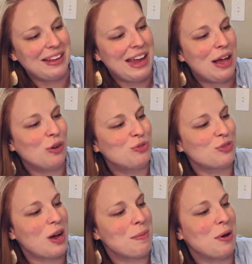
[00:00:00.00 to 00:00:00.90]
Ale
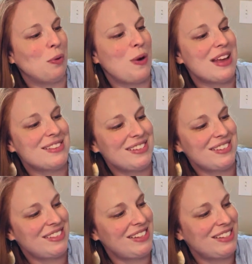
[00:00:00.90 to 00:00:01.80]
from West
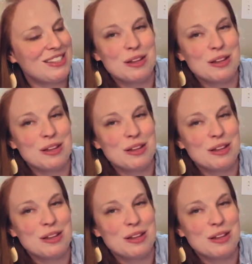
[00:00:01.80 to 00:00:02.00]
6th